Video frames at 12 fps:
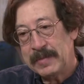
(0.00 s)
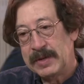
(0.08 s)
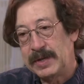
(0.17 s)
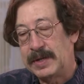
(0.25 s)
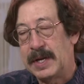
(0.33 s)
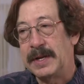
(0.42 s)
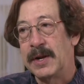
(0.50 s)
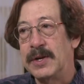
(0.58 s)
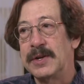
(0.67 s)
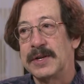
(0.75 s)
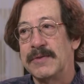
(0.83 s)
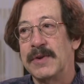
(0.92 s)
she said, you know,
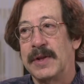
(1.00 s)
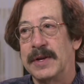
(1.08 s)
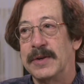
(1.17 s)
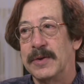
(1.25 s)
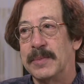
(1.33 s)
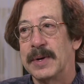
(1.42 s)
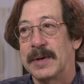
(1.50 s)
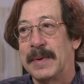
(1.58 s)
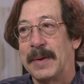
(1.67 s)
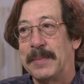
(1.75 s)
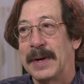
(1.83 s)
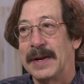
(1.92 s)
you should really do a book
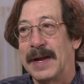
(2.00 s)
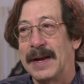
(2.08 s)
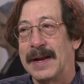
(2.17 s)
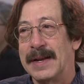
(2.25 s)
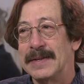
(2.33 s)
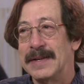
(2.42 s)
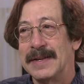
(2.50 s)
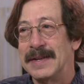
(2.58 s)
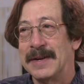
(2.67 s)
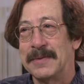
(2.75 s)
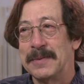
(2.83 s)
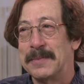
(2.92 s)
about big data. I said, you
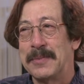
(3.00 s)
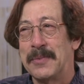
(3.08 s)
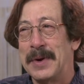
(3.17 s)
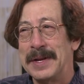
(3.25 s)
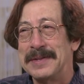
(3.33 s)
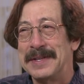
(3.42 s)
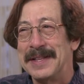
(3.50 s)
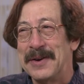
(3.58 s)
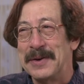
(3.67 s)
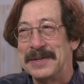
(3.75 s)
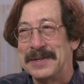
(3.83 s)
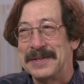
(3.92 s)
know, what is it
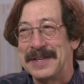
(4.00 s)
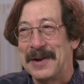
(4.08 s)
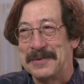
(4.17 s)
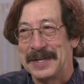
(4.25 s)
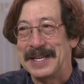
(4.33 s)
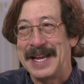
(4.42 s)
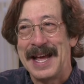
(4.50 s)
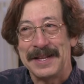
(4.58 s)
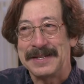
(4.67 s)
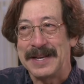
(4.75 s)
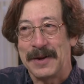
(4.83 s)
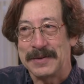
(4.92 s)
though? It just sounds, again, it
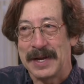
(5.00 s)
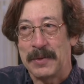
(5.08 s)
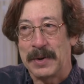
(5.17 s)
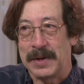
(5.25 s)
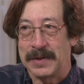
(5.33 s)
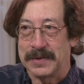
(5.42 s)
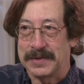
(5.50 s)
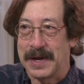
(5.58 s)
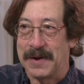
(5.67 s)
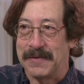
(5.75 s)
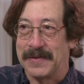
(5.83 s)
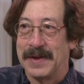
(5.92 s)
sounds like one of those
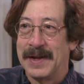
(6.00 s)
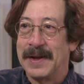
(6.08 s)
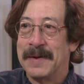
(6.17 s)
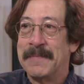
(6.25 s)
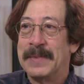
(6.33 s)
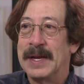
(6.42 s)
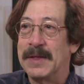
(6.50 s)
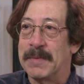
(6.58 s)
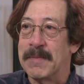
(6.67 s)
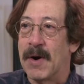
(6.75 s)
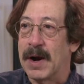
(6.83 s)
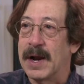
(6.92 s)
kind of either
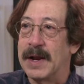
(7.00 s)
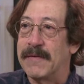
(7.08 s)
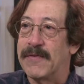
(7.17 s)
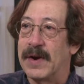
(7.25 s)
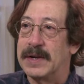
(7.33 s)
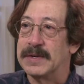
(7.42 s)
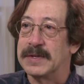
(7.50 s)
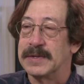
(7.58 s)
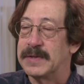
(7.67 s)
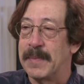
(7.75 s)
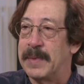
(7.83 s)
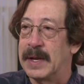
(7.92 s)
marketing phrases or
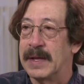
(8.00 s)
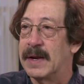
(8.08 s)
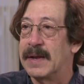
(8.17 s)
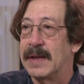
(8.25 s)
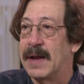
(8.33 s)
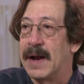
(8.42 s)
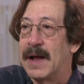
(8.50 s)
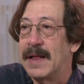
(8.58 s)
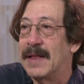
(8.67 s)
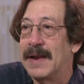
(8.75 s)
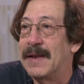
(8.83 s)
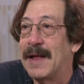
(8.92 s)
something
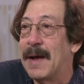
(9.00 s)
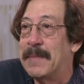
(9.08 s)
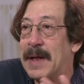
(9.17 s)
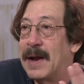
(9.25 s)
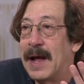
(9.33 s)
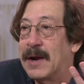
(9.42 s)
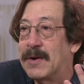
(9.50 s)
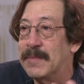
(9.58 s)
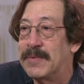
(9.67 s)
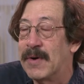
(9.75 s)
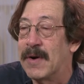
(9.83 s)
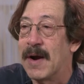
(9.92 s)
that I
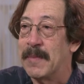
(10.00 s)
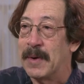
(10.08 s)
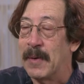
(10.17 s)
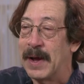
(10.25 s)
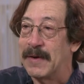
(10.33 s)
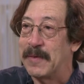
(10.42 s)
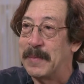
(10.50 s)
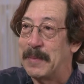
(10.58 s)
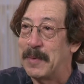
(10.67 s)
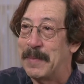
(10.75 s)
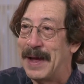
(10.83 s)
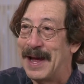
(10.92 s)
couldn't program my way out of a
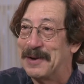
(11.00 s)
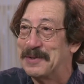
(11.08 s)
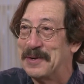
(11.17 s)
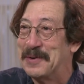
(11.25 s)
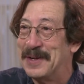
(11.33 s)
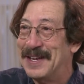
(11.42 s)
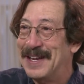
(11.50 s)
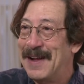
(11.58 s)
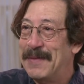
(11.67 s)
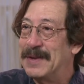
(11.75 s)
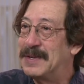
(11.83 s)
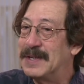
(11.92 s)
paper bag. So,
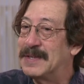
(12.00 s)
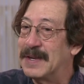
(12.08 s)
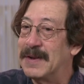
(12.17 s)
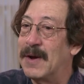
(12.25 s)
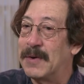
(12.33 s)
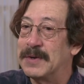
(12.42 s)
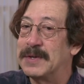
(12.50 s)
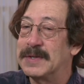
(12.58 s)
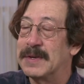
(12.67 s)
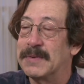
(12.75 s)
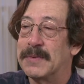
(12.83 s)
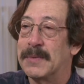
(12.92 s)
and she said, no, and she
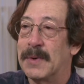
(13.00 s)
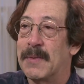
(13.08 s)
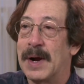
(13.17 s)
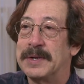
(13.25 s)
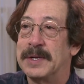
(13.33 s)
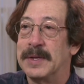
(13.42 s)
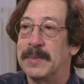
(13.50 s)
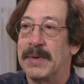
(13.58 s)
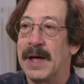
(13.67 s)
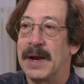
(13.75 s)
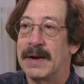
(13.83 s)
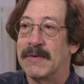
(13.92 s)
said, we're watching the
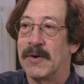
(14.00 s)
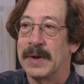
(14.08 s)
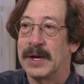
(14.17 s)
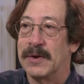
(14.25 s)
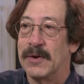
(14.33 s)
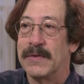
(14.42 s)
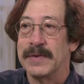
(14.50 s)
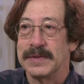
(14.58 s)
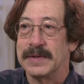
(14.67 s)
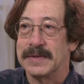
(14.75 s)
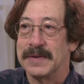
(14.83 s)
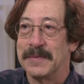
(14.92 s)
planet growing a nervous
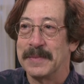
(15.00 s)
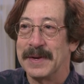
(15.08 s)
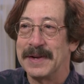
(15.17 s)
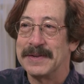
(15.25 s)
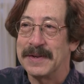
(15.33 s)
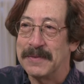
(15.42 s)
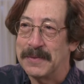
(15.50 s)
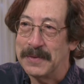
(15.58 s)
system. And I said,